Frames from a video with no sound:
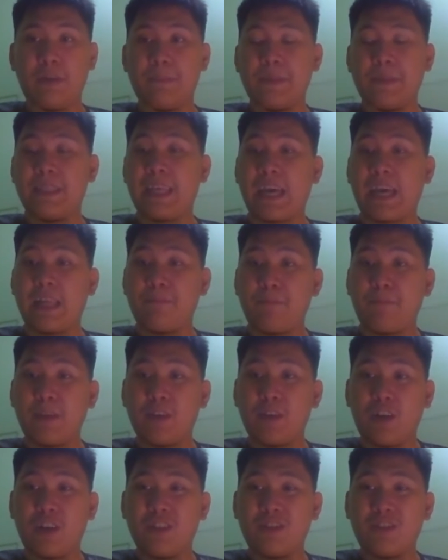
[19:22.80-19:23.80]
you have been
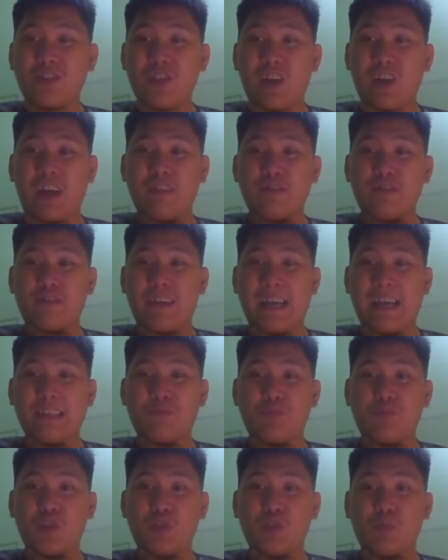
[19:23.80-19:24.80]
helping also our
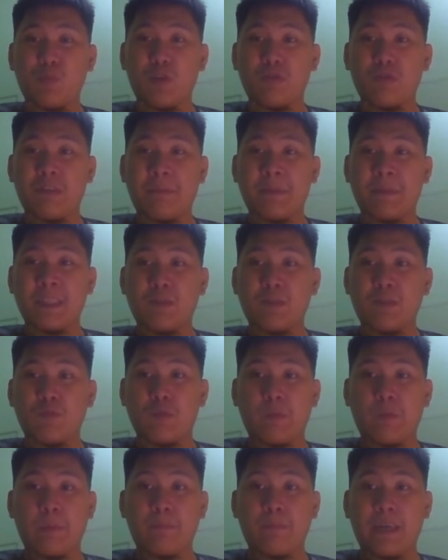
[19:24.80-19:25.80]
grassroots program in
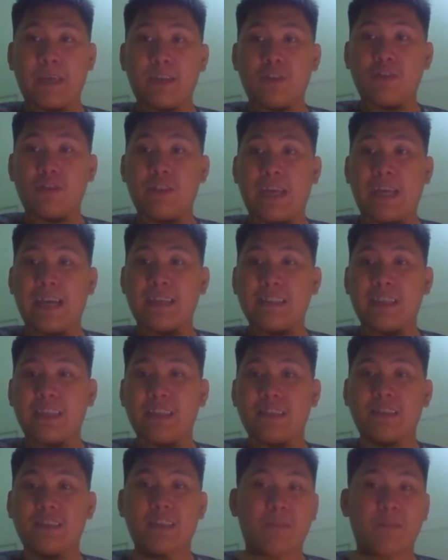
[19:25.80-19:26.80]
swimming by
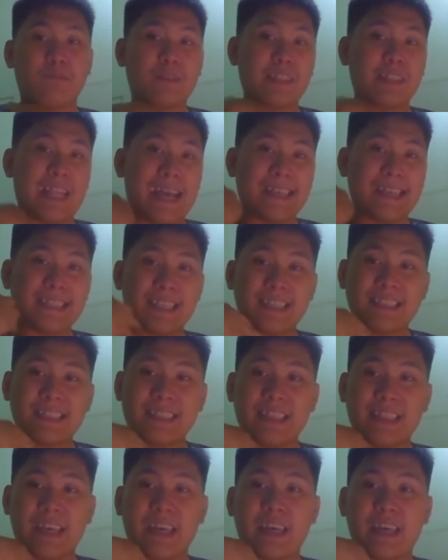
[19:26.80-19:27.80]
conducted some classes
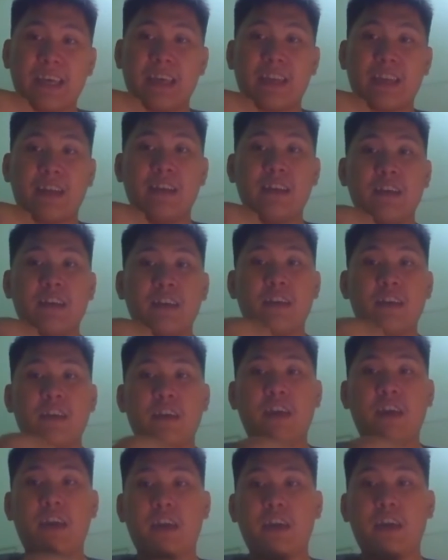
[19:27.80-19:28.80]
there
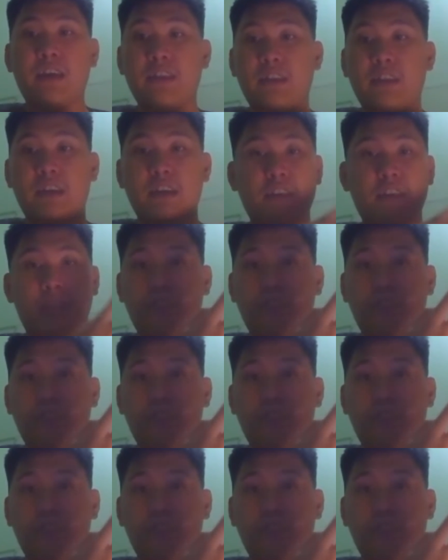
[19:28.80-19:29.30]
and